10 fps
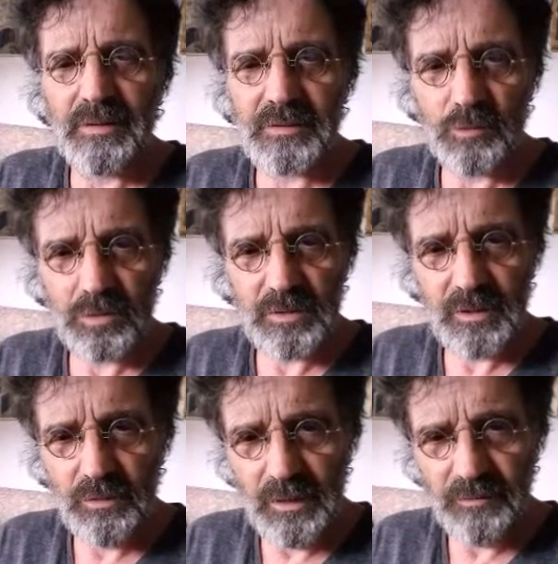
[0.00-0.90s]
you want to
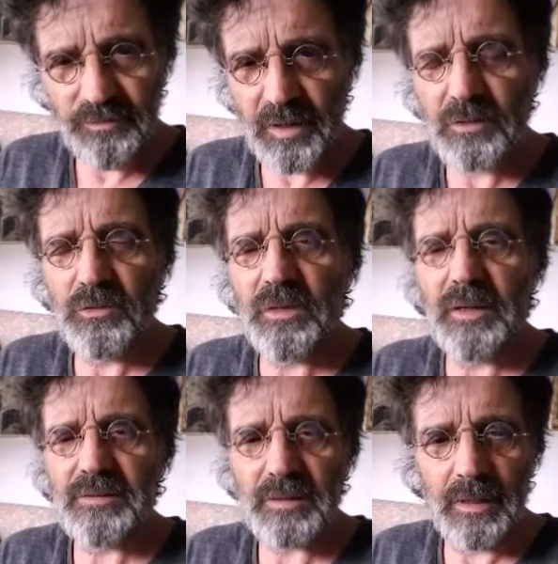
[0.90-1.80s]
save the whole
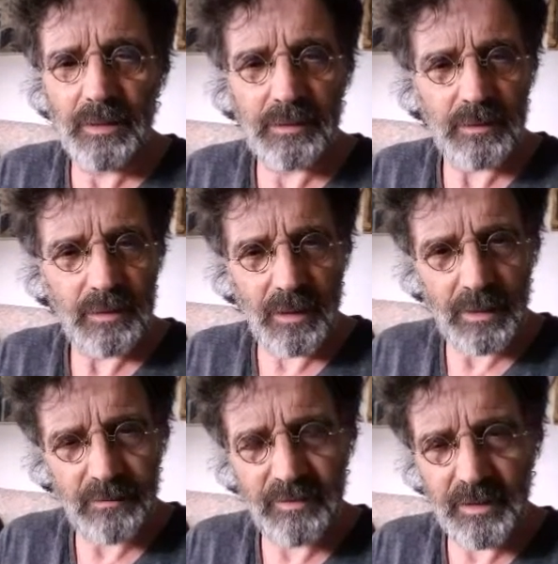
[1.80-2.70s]
earth, the whole
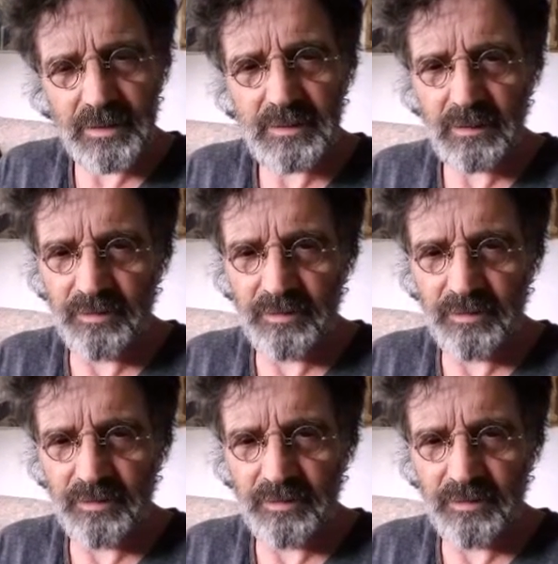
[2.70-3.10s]
world.